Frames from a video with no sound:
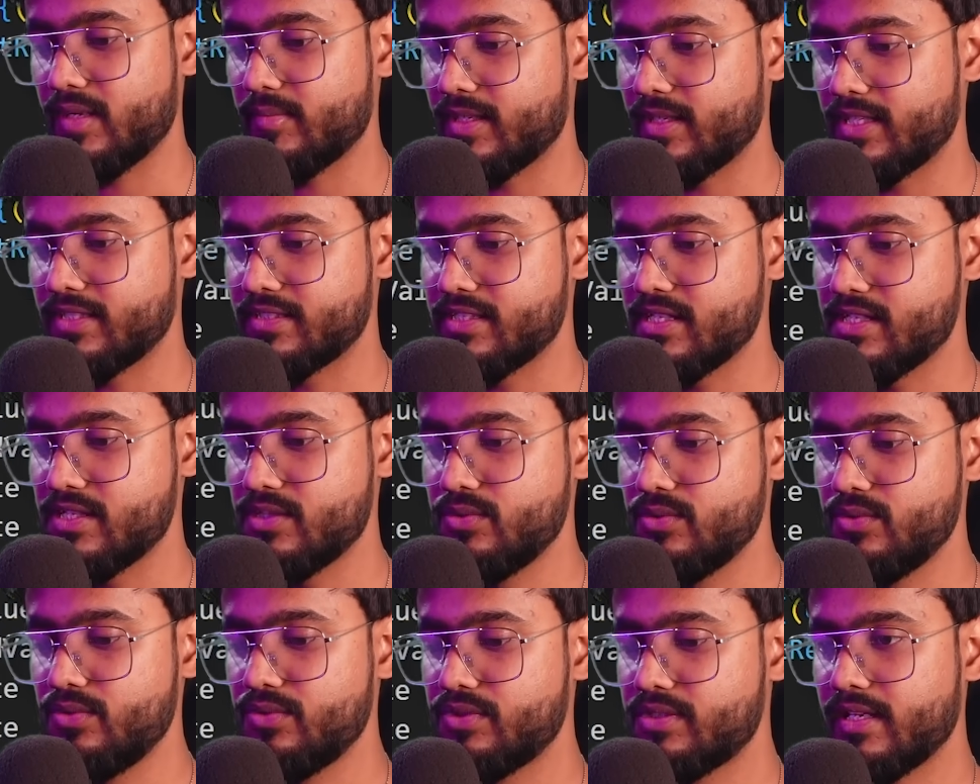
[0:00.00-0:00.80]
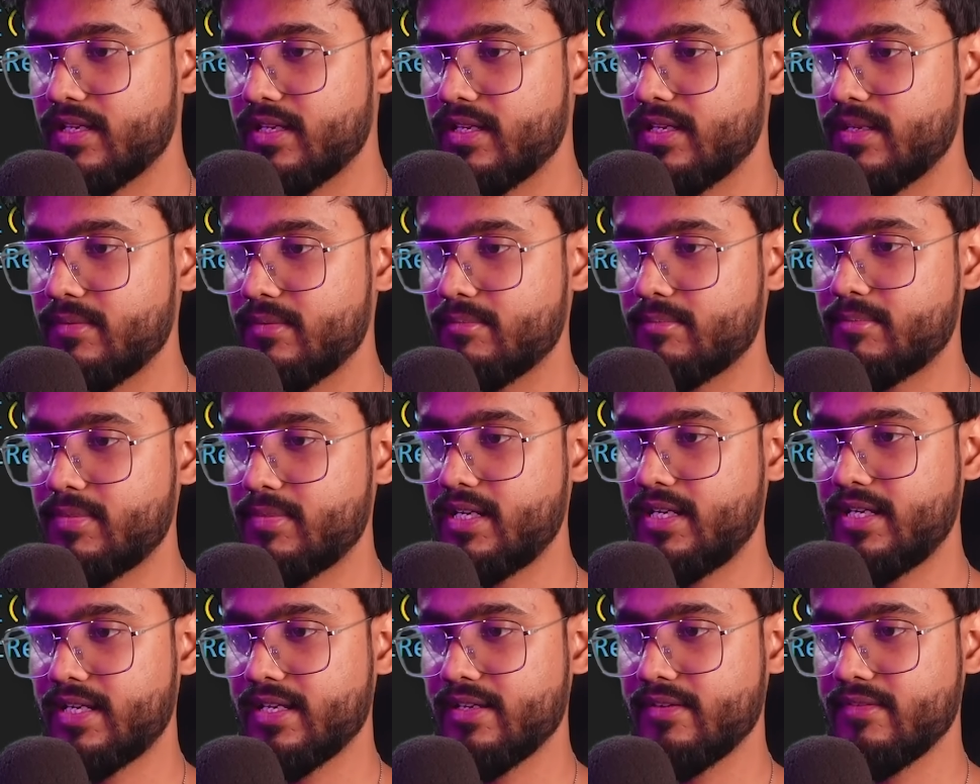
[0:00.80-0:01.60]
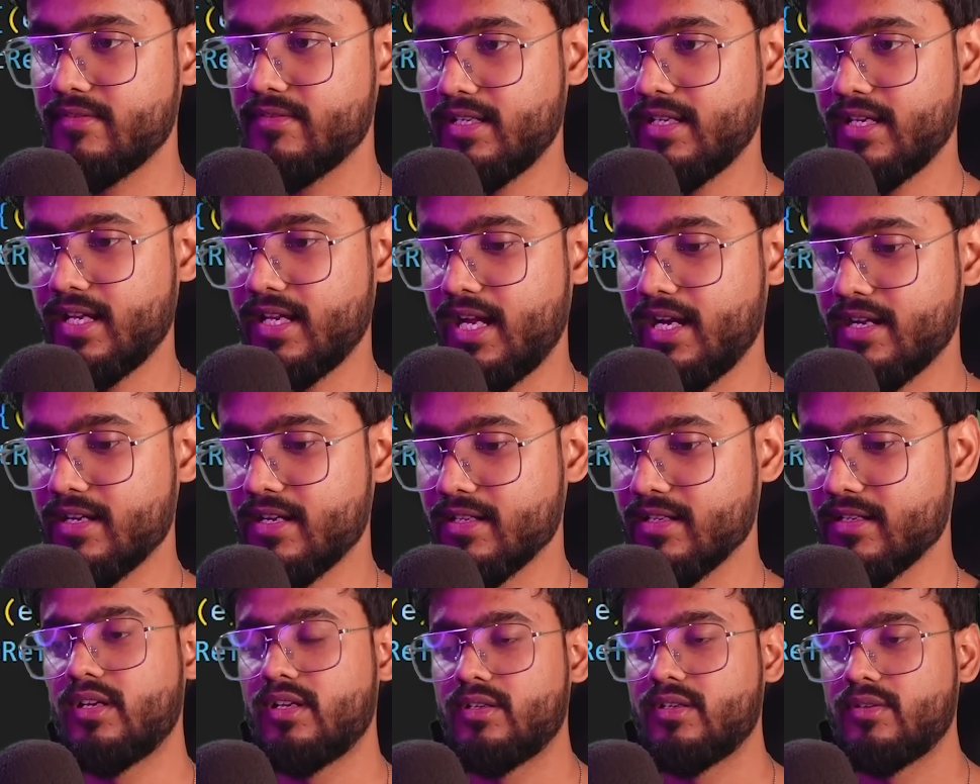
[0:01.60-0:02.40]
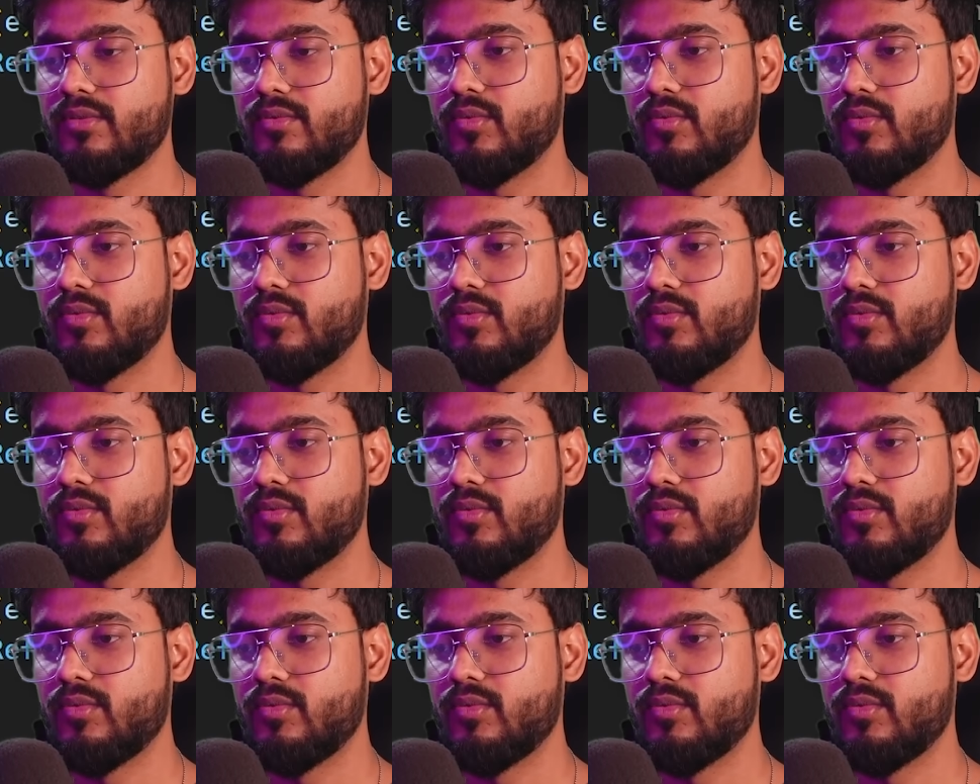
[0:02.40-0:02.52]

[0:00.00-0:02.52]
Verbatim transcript: I'm going to say use imperative handle.